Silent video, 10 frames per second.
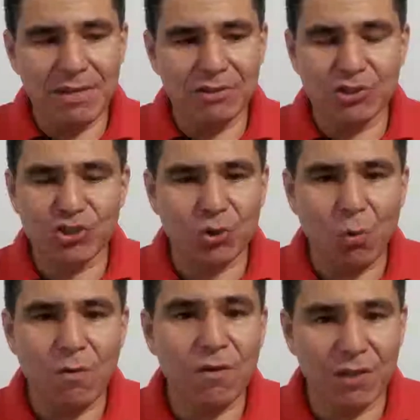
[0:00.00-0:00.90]
So
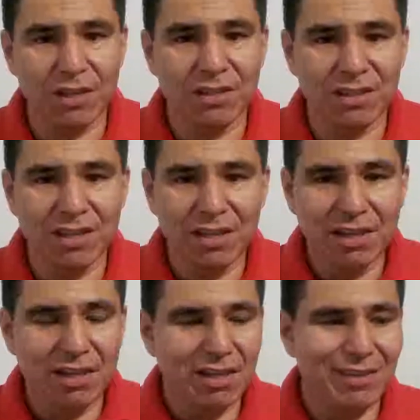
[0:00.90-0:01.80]
thin
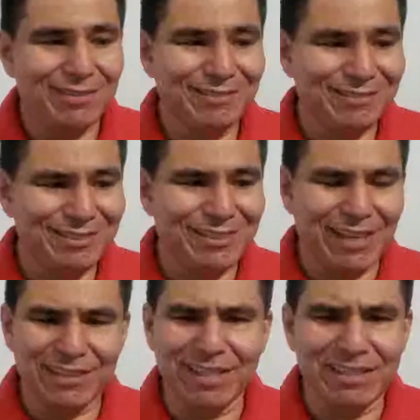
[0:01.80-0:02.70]

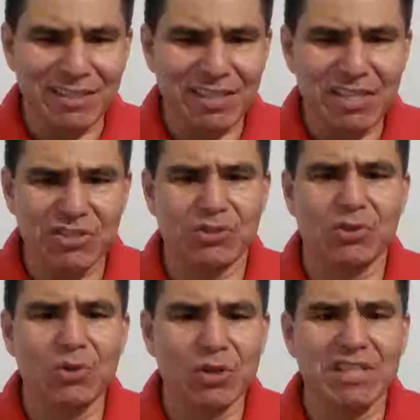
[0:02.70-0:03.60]
that they tease her
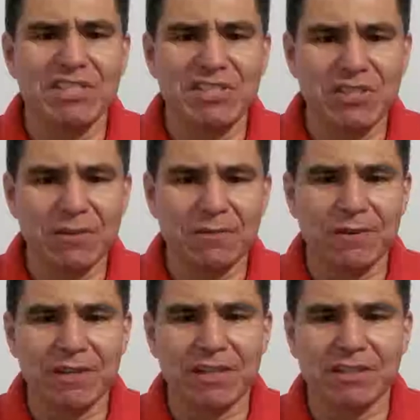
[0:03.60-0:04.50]
looking
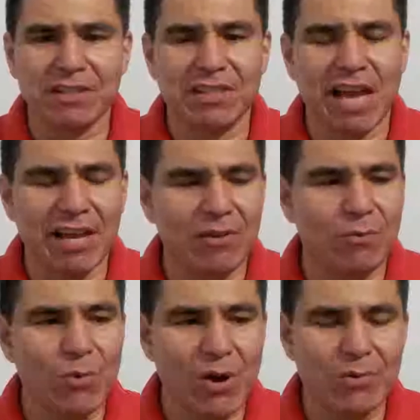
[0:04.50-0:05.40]
different, and that
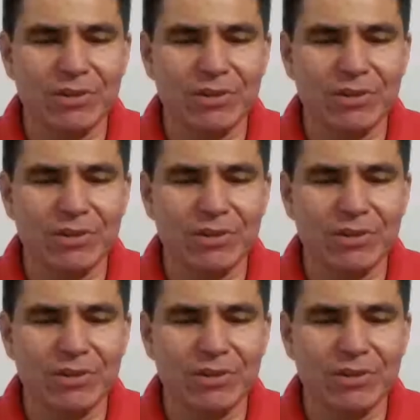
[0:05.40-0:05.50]
rare